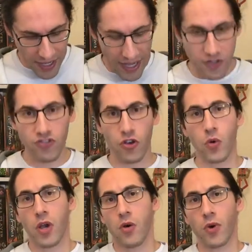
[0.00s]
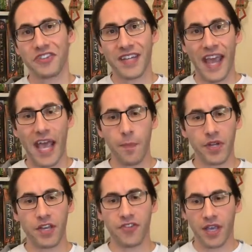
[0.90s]
And so what's going to
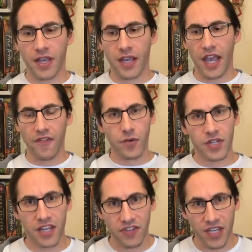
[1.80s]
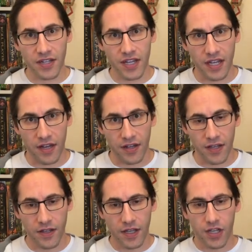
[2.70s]
happen is everyone gets a hidden identity.